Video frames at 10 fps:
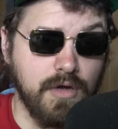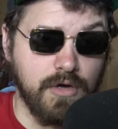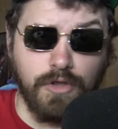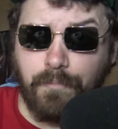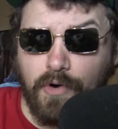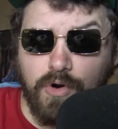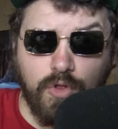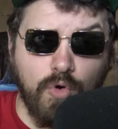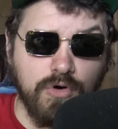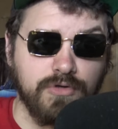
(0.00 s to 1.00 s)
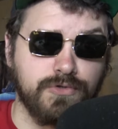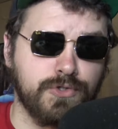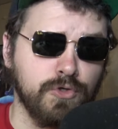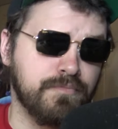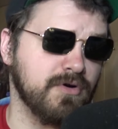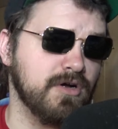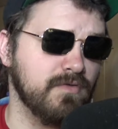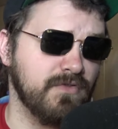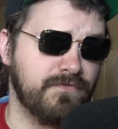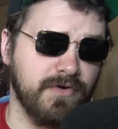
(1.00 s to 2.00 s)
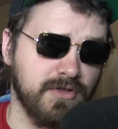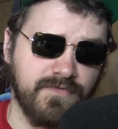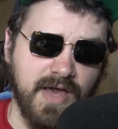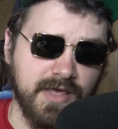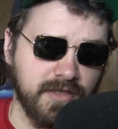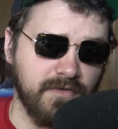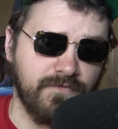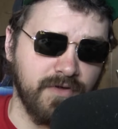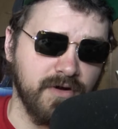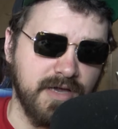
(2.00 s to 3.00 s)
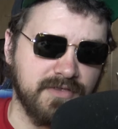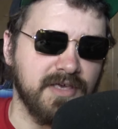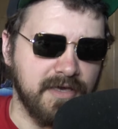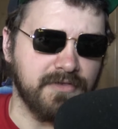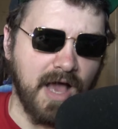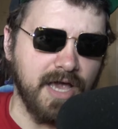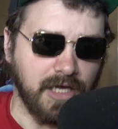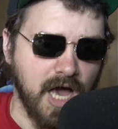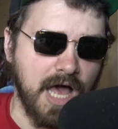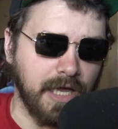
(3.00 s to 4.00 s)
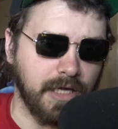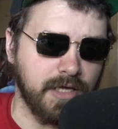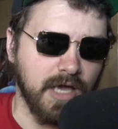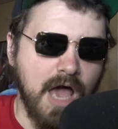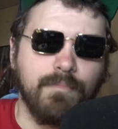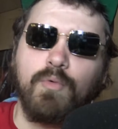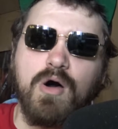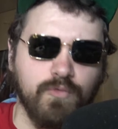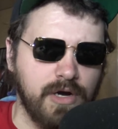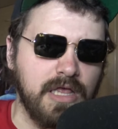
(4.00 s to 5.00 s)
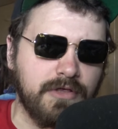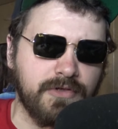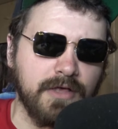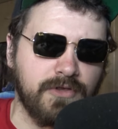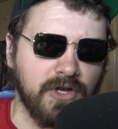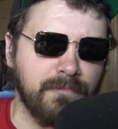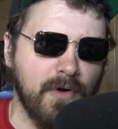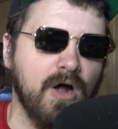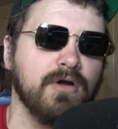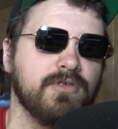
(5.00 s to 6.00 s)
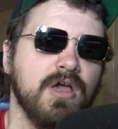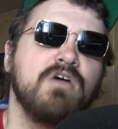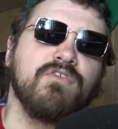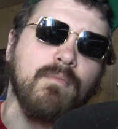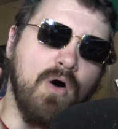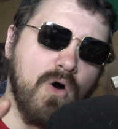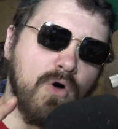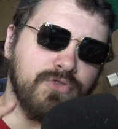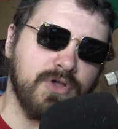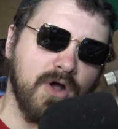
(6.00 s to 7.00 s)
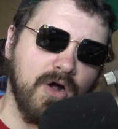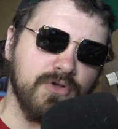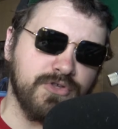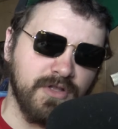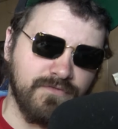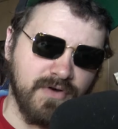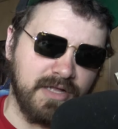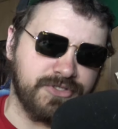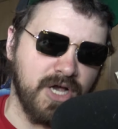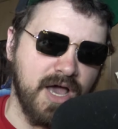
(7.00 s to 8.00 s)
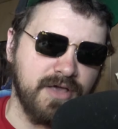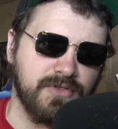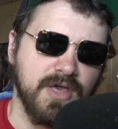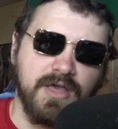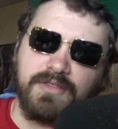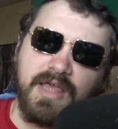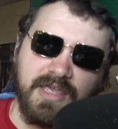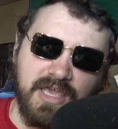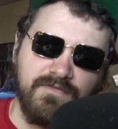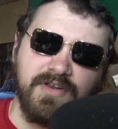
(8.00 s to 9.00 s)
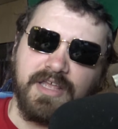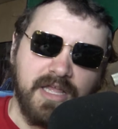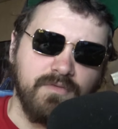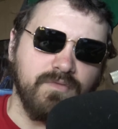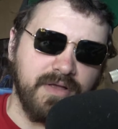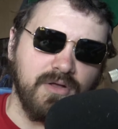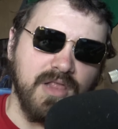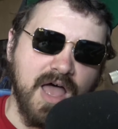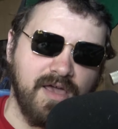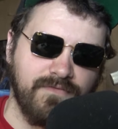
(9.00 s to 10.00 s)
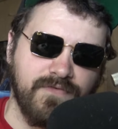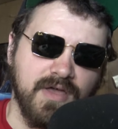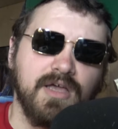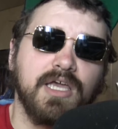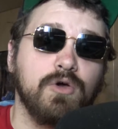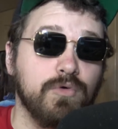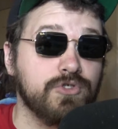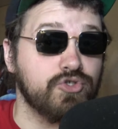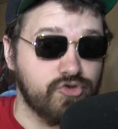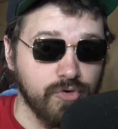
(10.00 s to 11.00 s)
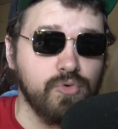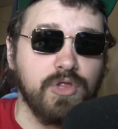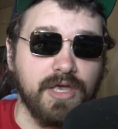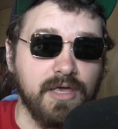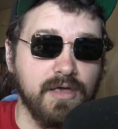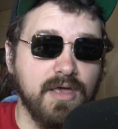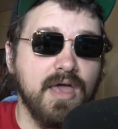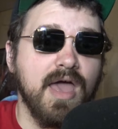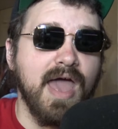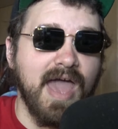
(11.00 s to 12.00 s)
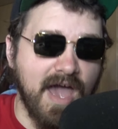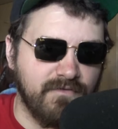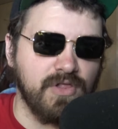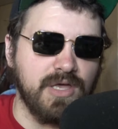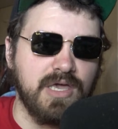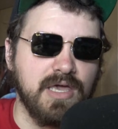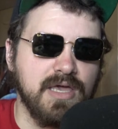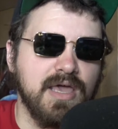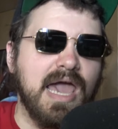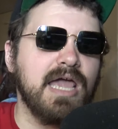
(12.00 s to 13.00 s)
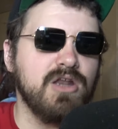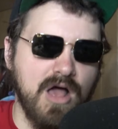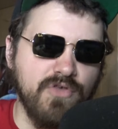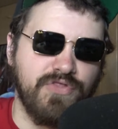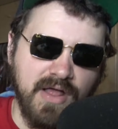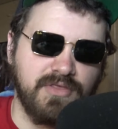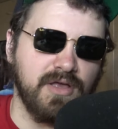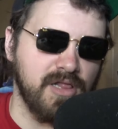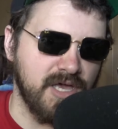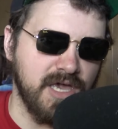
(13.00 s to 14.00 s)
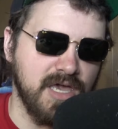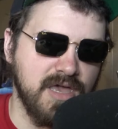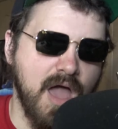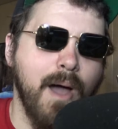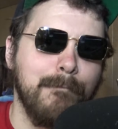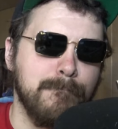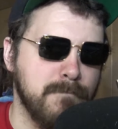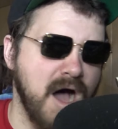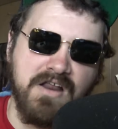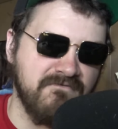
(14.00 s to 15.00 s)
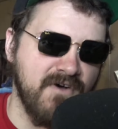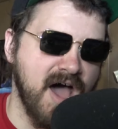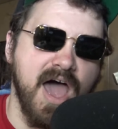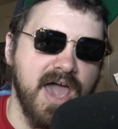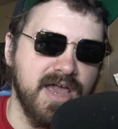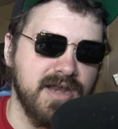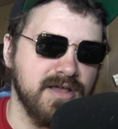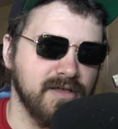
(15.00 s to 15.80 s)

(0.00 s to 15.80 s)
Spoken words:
The pearl orange Supra of the first Fast and the Furious is iconic, but what really sets it apart from all the cars in the franchise is that even in real life, it was truly, heavily, and authentically modified.